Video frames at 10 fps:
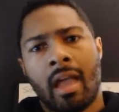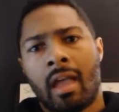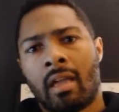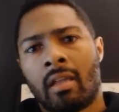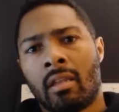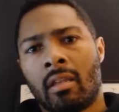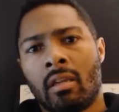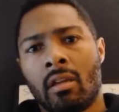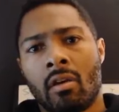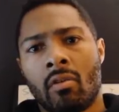and,
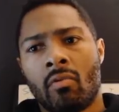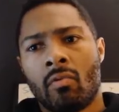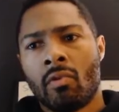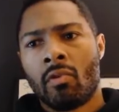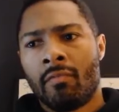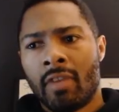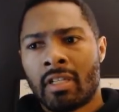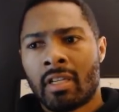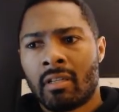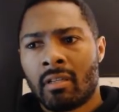you know, your
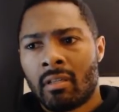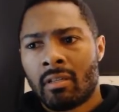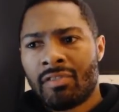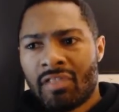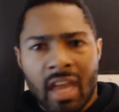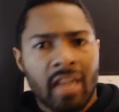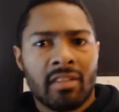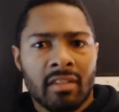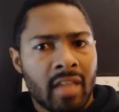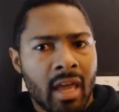vision
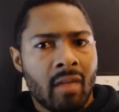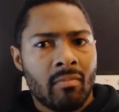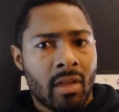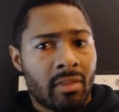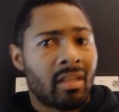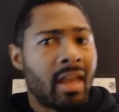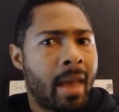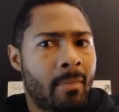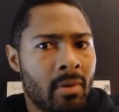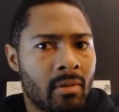stays the same. Nothing
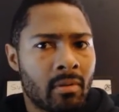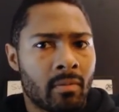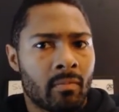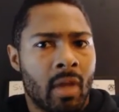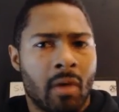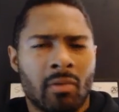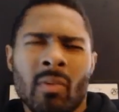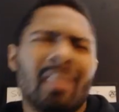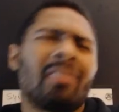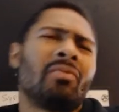happens. I
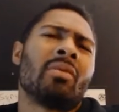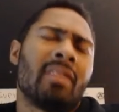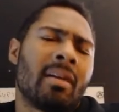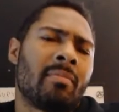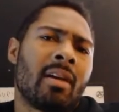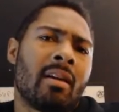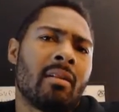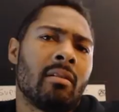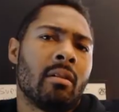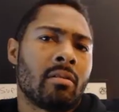was willing to accept
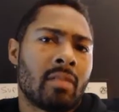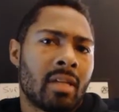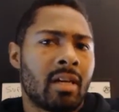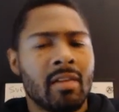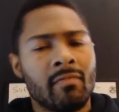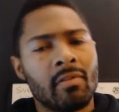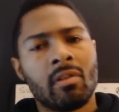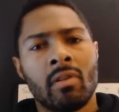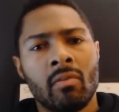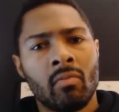that, you know what I'm saying,
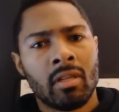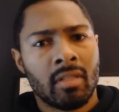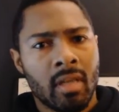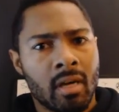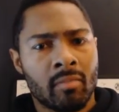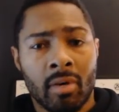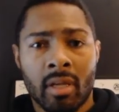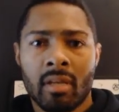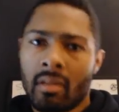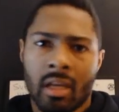even though it would have sucked,
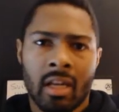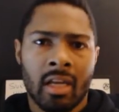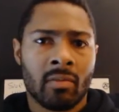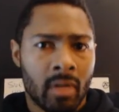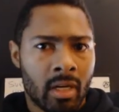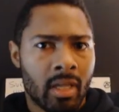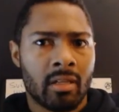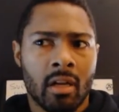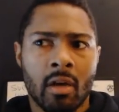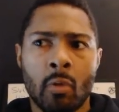but it is what it
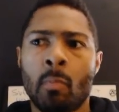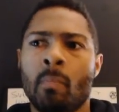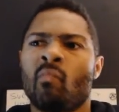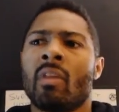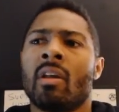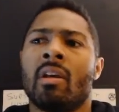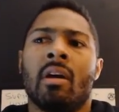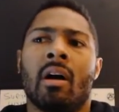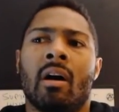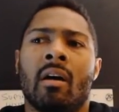is, you know.
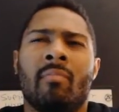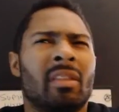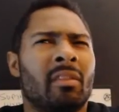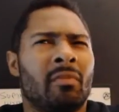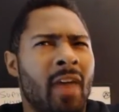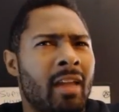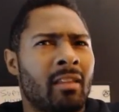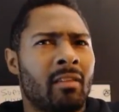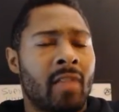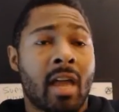But the
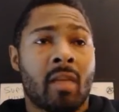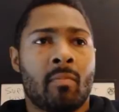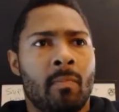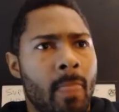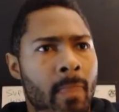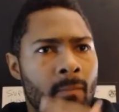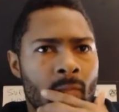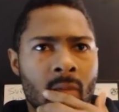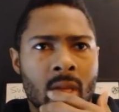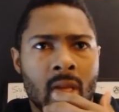fact of, like,
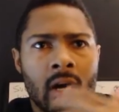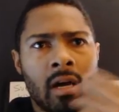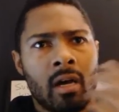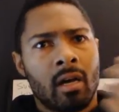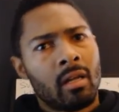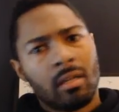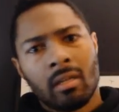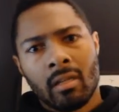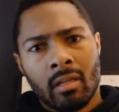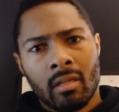
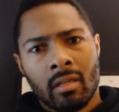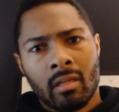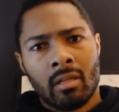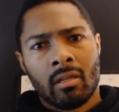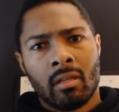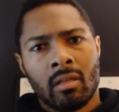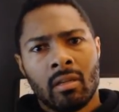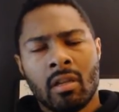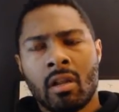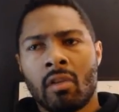
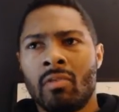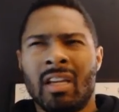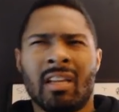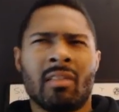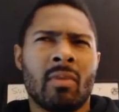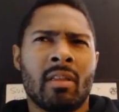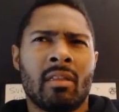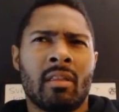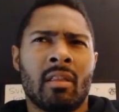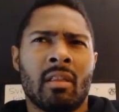you know, dealing
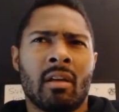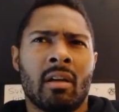with